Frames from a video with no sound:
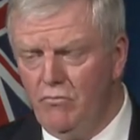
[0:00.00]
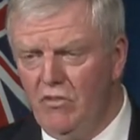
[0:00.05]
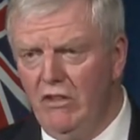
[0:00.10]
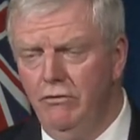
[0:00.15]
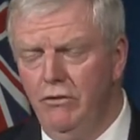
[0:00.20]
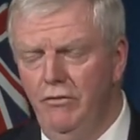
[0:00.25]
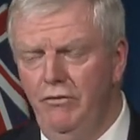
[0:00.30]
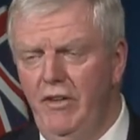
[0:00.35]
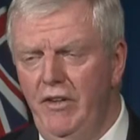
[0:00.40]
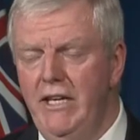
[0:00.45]

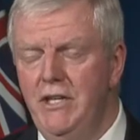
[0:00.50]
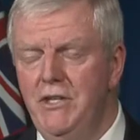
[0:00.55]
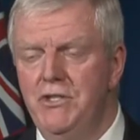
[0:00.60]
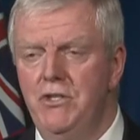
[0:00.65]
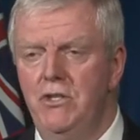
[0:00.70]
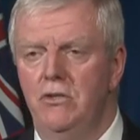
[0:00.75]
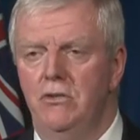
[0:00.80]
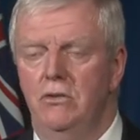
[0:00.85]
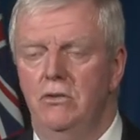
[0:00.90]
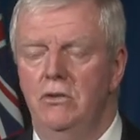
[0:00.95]
For phase
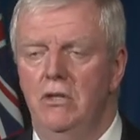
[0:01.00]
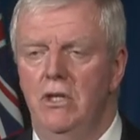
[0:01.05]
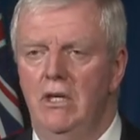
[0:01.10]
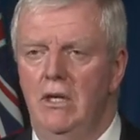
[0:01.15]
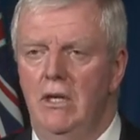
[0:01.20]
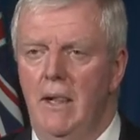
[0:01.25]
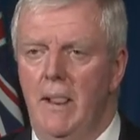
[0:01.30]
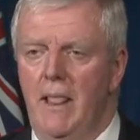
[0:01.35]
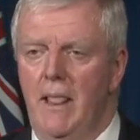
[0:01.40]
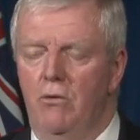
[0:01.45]
two,
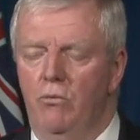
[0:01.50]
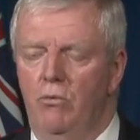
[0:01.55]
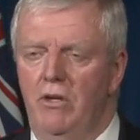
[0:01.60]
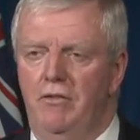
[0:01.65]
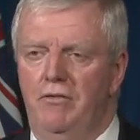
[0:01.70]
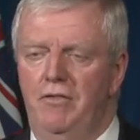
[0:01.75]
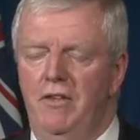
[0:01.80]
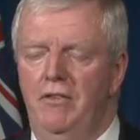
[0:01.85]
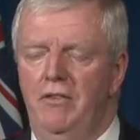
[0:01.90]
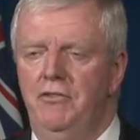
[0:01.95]

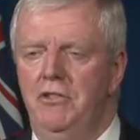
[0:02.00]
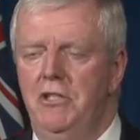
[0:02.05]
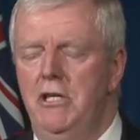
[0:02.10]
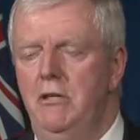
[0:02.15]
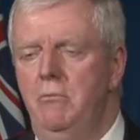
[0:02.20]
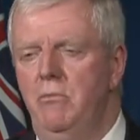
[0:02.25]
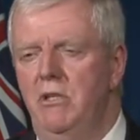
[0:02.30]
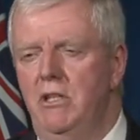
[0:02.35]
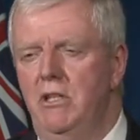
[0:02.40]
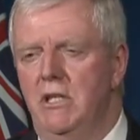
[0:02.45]
with
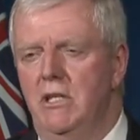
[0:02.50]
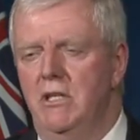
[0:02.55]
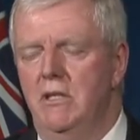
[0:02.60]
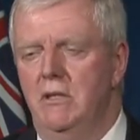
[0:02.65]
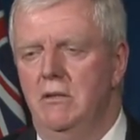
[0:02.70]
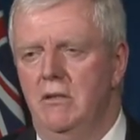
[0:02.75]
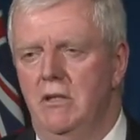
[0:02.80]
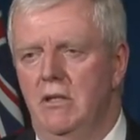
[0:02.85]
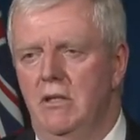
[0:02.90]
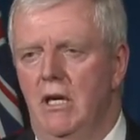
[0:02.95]
15
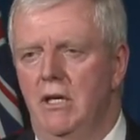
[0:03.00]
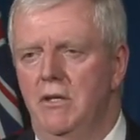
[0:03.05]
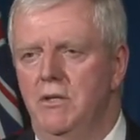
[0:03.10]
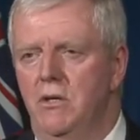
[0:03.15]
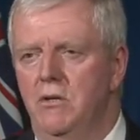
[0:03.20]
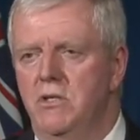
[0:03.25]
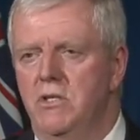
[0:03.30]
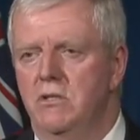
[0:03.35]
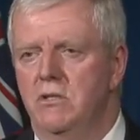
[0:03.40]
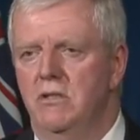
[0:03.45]
million
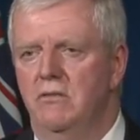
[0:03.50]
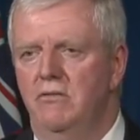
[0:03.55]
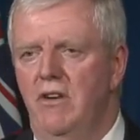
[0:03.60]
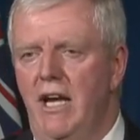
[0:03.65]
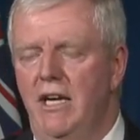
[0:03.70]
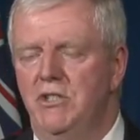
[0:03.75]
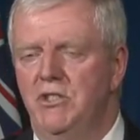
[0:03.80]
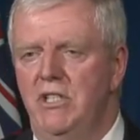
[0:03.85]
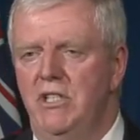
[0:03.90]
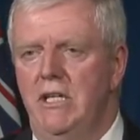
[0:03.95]
doses of
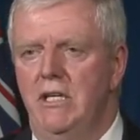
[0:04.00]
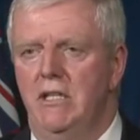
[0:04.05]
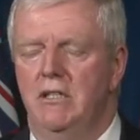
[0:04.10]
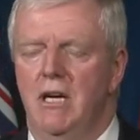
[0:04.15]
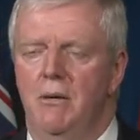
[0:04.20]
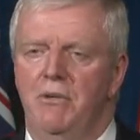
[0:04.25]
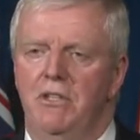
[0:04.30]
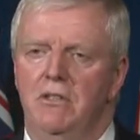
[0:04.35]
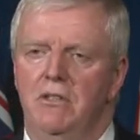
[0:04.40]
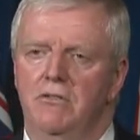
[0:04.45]
vaccine
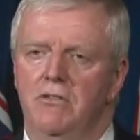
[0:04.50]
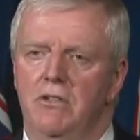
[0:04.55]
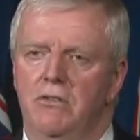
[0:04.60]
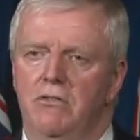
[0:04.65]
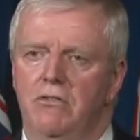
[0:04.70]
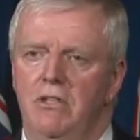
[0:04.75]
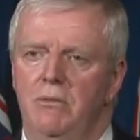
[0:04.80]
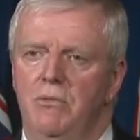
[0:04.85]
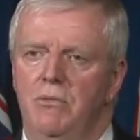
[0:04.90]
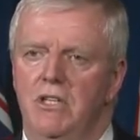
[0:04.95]
coming over
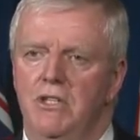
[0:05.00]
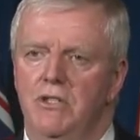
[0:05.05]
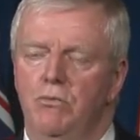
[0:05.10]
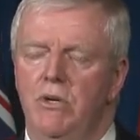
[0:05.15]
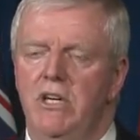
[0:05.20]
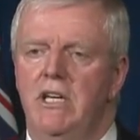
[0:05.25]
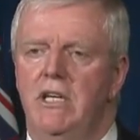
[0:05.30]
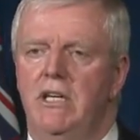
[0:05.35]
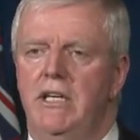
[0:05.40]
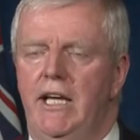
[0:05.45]
3
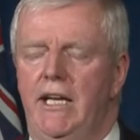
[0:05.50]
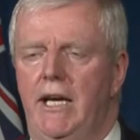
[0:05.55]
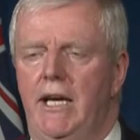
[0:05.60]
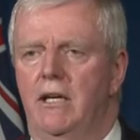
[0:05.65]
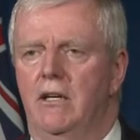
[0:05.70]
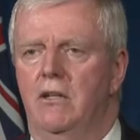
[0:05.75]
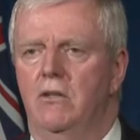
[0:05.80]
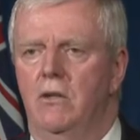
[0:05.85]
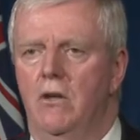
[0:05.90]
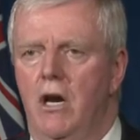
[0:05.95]
months, we can get
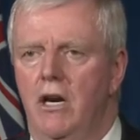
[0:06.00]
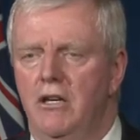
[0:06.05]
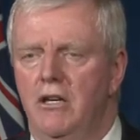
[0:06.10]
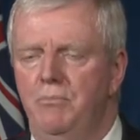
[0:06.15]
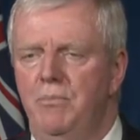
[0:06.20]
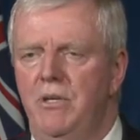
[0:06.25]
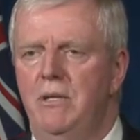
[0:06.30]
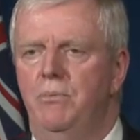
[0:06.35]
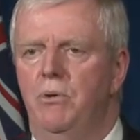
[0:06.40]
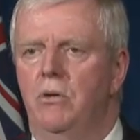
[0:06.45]
at a lot
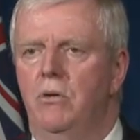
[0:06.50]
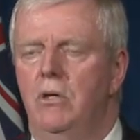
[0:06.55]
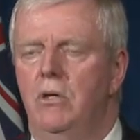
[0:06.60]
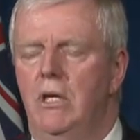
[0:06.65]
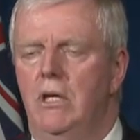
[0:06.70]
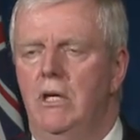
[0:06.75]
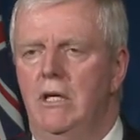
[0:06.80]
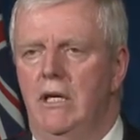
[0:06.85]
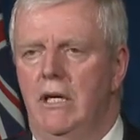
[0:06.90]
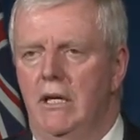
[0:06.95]
of
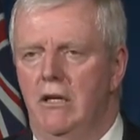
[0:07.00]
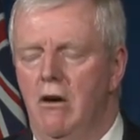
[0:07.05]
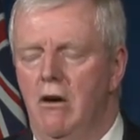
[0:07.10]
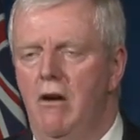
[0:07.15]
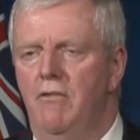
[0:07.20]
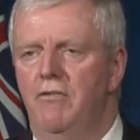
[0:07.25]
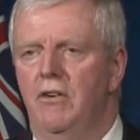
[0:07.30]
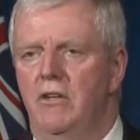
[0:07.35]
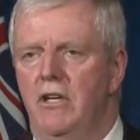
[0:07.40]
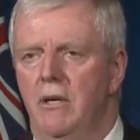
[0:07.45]
people and
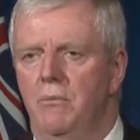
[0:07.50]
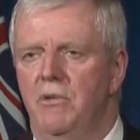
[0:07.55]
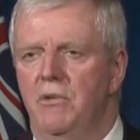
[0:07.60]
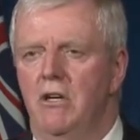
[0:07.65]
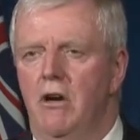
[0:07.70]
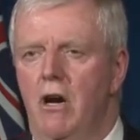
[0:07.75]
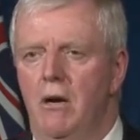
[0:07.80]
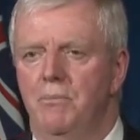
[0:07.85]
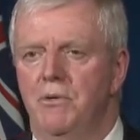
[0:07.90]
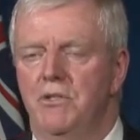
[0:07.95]
offer them
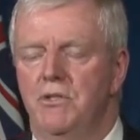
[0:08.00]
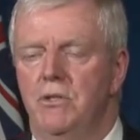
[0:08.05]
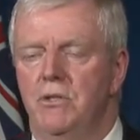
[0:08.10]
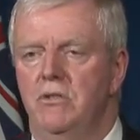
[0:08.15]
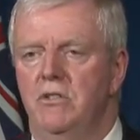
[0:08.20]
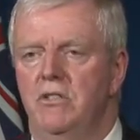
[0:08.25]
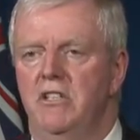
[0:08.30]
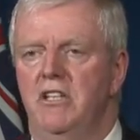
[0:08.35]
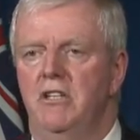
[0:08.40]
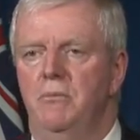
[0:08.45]
the
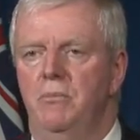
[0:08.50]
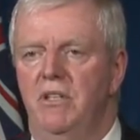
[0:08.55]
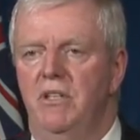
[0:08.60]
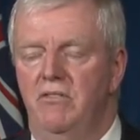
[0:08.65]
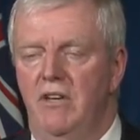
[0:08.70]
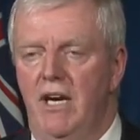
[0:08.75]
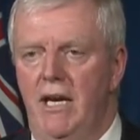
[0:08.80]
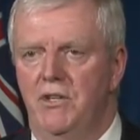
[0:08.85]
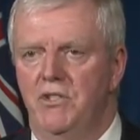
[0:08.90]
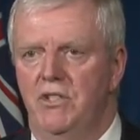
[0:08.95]
opportunity to
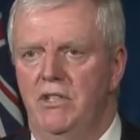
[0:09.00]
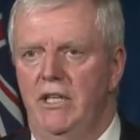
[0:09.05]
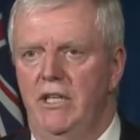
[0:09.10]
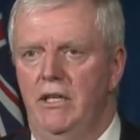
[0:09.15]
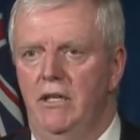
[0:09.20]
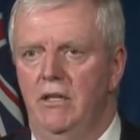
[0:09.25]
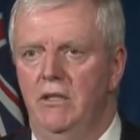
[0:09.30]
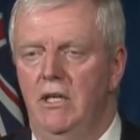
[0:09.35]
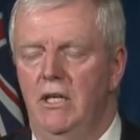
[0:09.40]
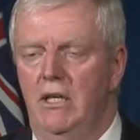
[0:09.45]
be
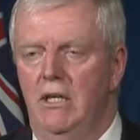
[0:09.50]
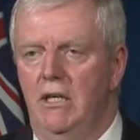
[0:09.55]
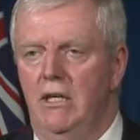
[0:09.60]
vaccinated.